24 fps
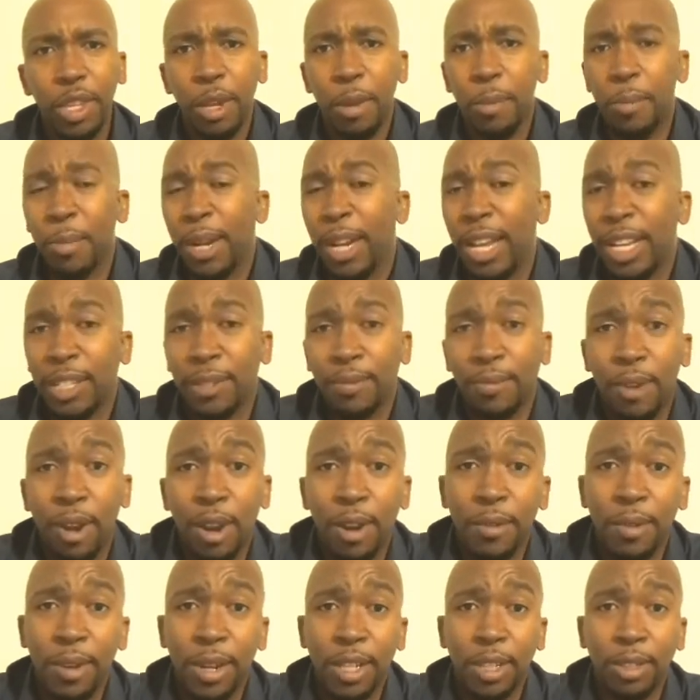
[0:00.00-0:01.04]
But as
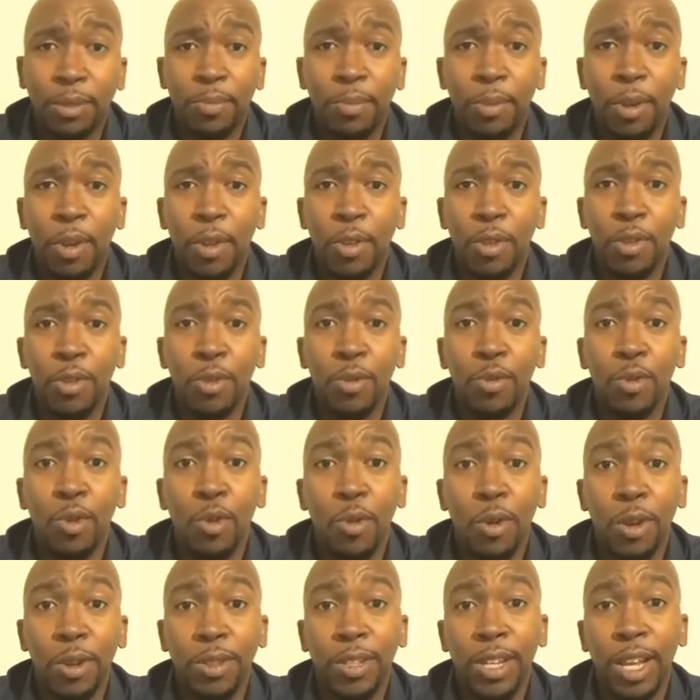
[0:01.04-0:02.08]
far as you
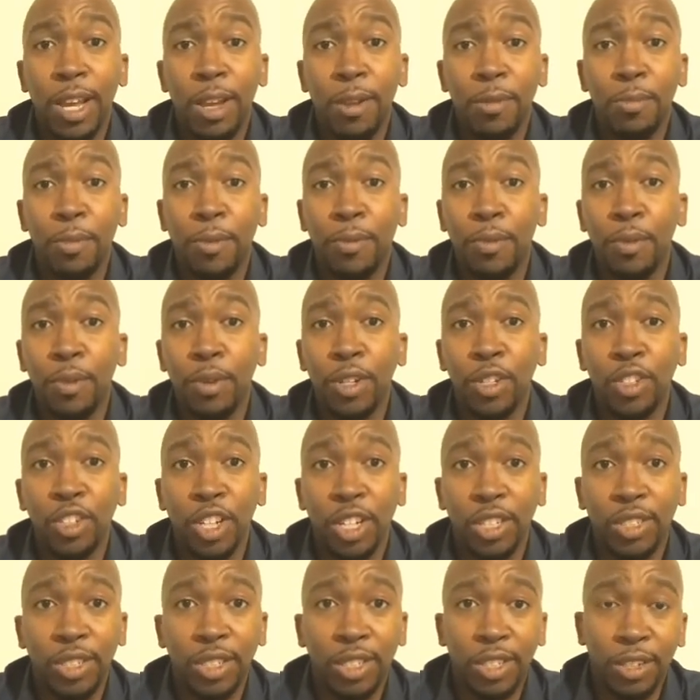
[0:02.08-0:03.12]
going down before the
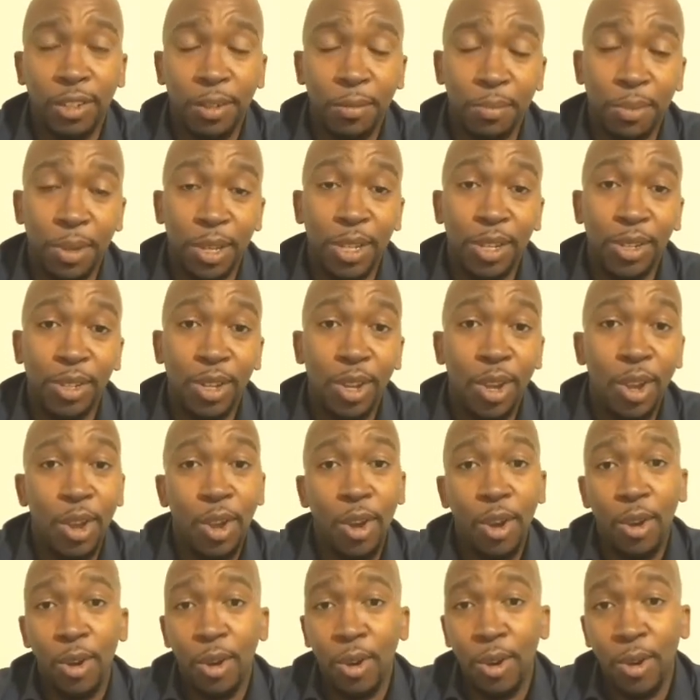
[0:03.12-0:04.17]
justice of the peace
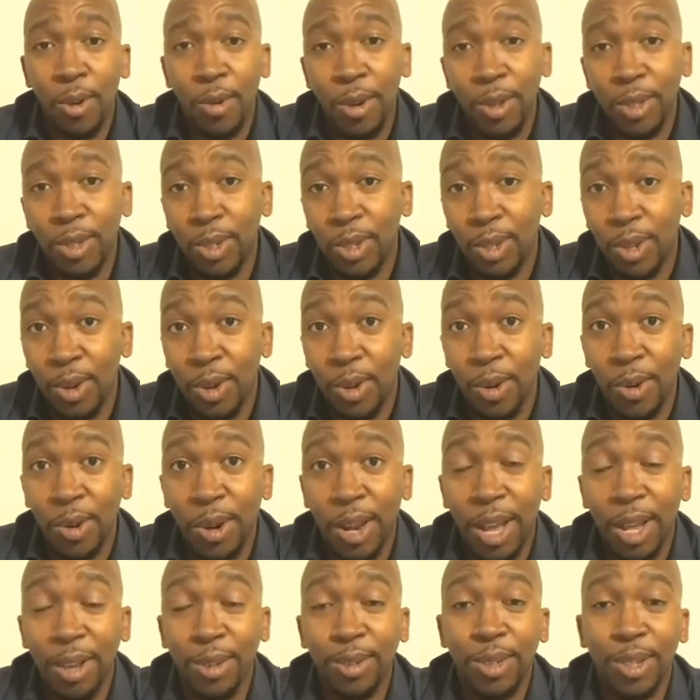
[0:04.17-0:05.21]
or going to the
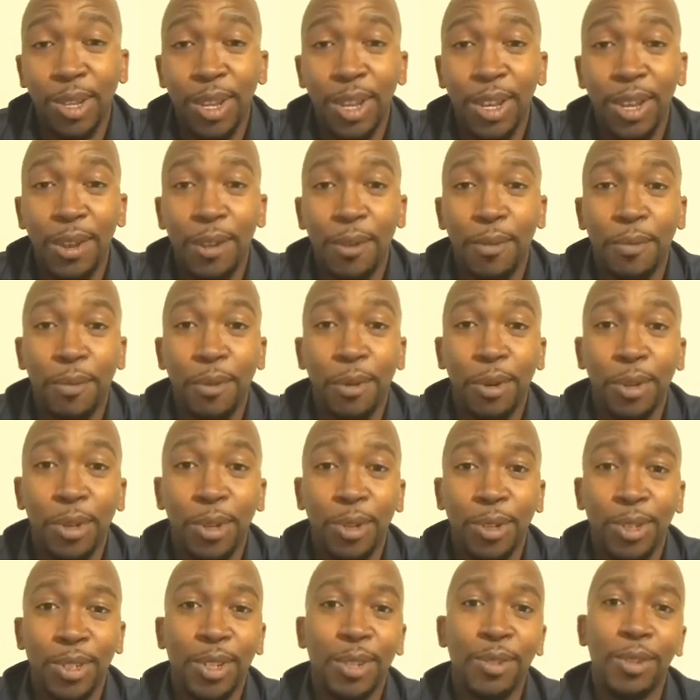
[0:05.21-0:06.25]
courthouse for
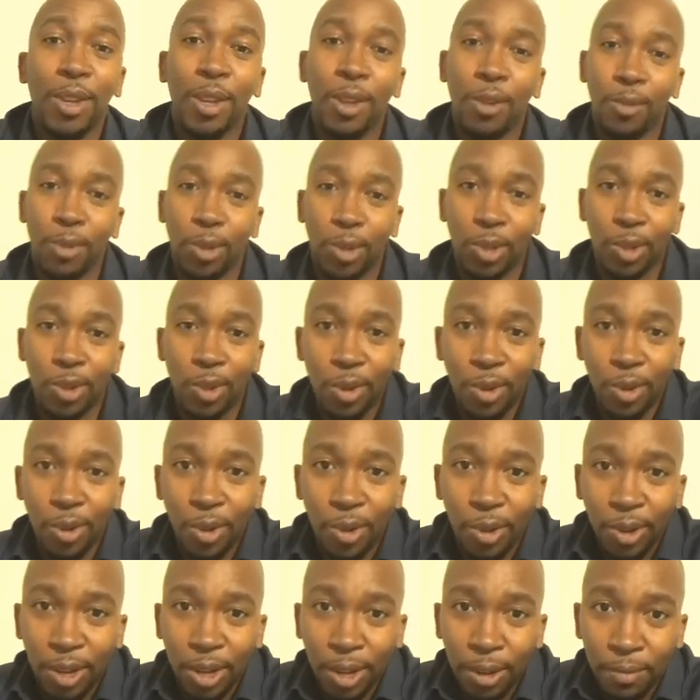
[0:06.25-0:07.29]
yourself, what's going
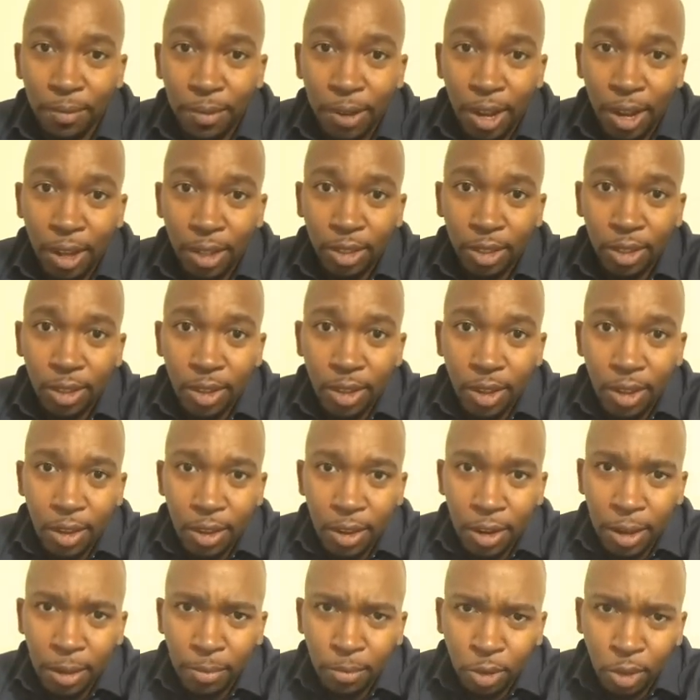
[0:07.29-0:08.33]
on, love doctor?
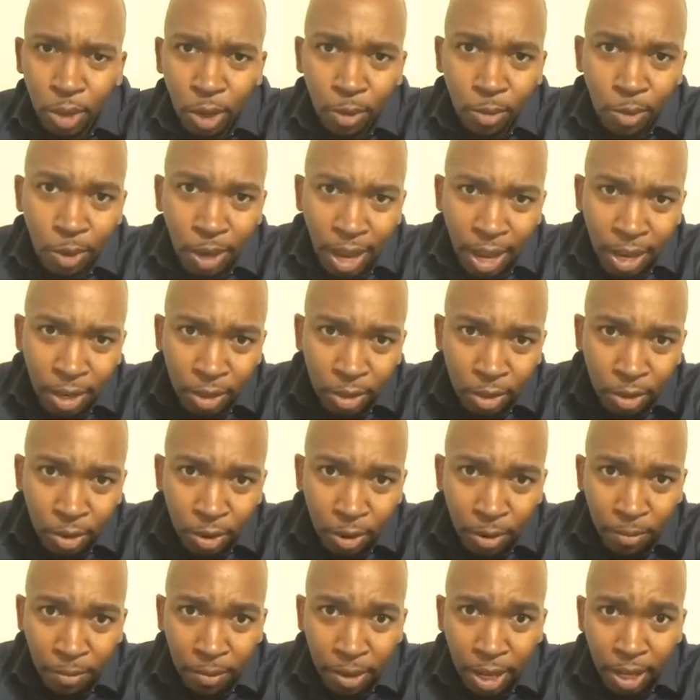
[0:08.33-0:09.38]
And I'm sorry, how you
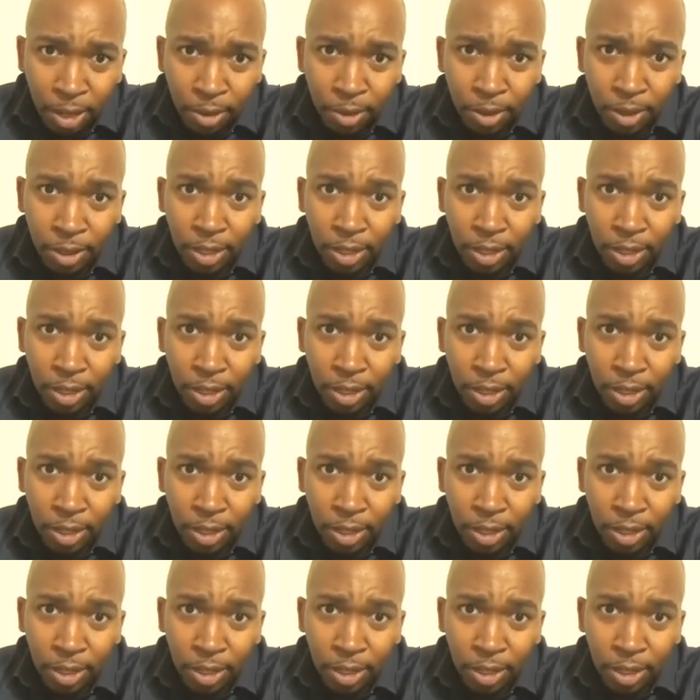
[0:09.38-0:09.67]
doing, Valerie?